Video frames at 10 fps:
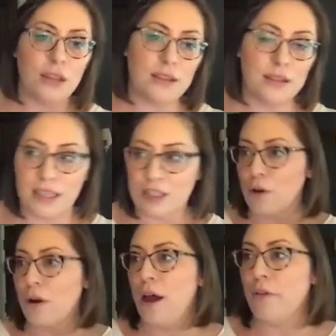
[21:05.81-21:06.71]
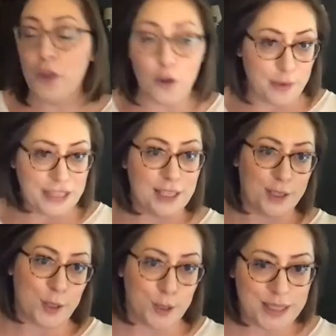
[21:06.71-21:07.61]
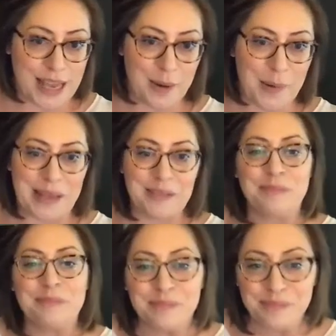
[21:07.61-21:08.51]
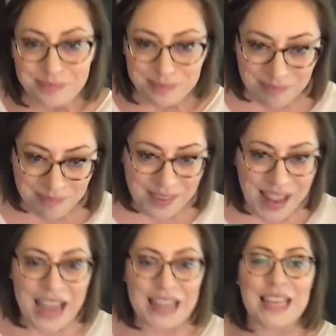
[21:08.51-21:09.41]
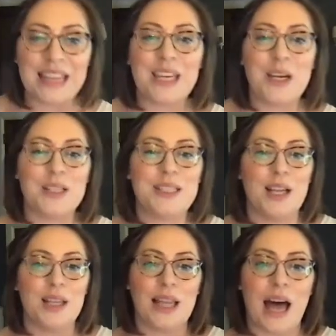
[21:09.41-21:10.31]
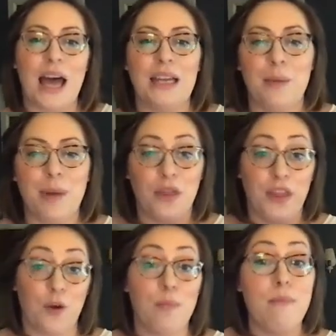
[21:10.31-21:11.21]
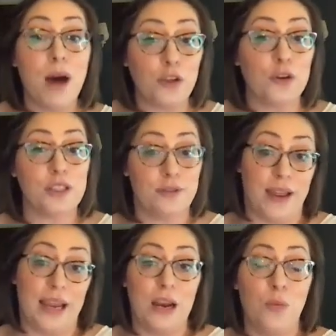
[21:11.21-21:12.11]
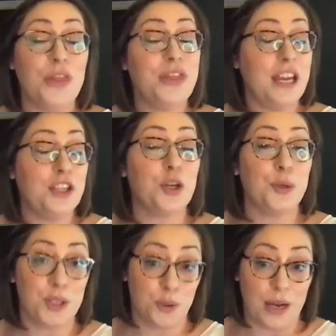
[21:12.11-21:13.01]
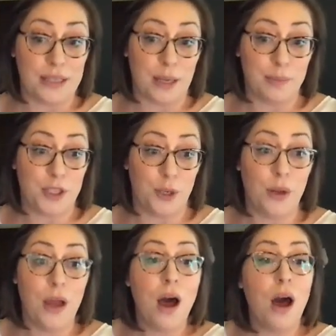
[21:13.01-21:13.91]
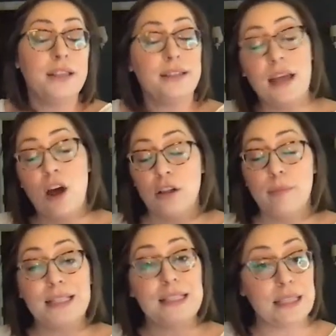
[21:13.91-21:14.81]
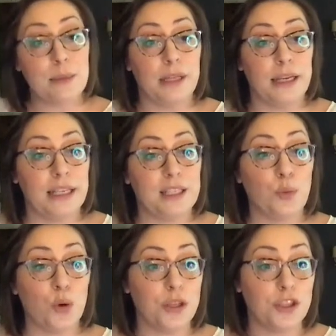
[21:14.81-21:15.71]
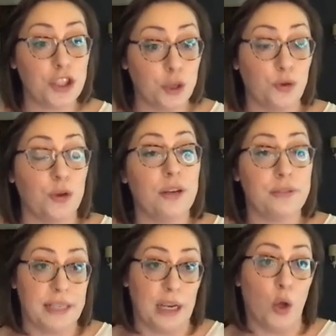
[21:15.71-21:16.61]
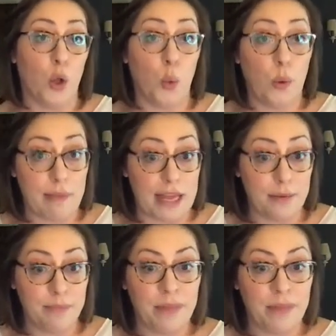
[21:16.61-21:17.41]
These are a few of my sisters anyway. I think there's a lot about their mother's fate and what they chose to rise up to. See, all of my siblings were the children of single women.